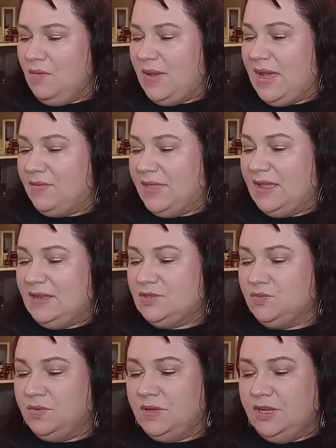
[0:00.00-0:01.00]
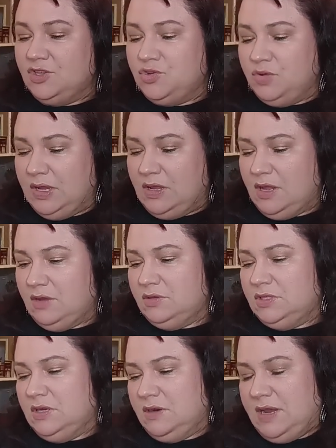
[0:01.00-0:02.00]
Wow, that is really and truly
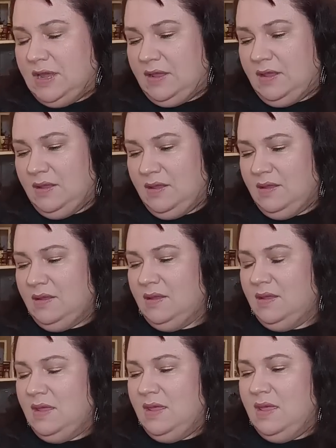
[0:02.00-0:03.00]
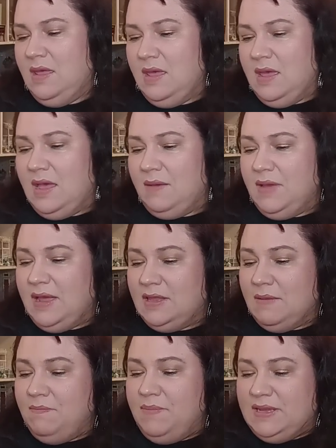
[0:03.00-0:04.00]
closed. Okay. I'm going to have
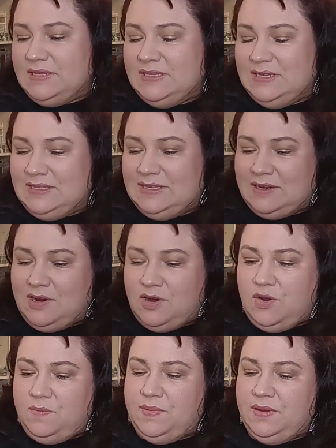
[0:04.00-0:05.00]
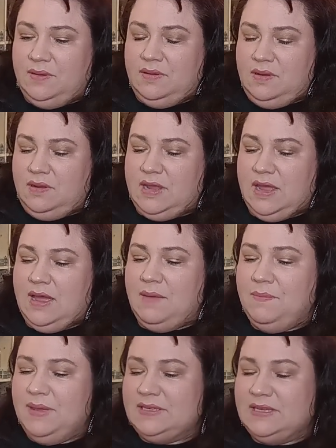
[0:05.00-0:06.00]
to bust this sucker open. Okay,
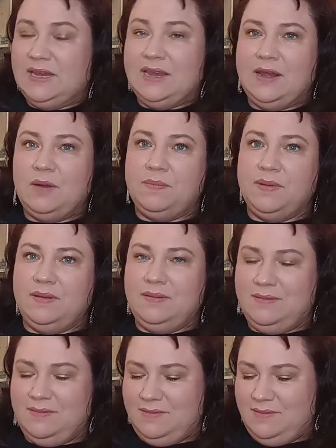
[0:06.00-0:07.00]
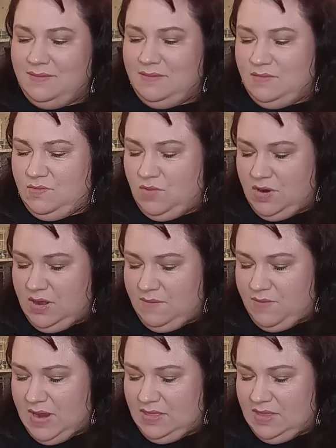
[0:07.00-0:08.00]
I'm busting it open. We're going
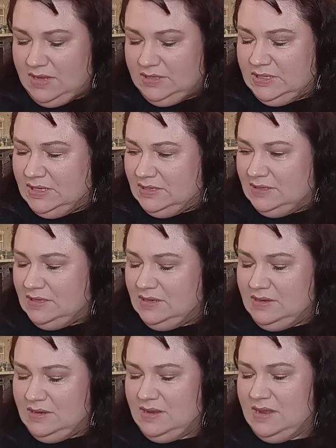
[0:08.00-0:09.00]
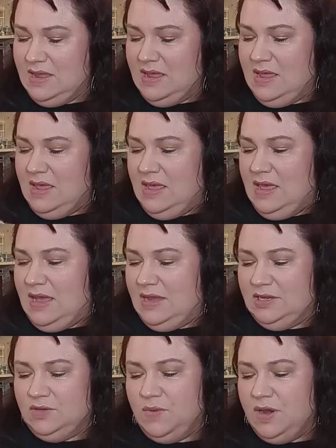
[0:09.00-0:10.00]
to break this because I
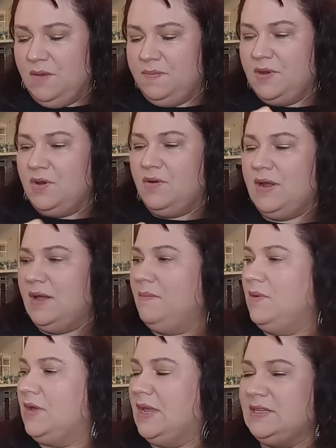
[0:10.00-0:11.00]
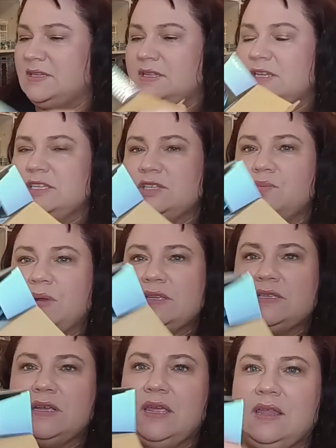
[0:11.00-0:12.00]
just want to open her up. Okay, so this is what
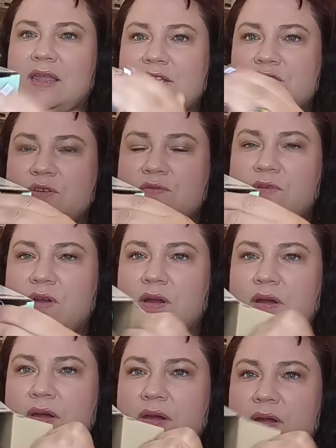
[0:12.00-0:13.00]
it's looking like so far.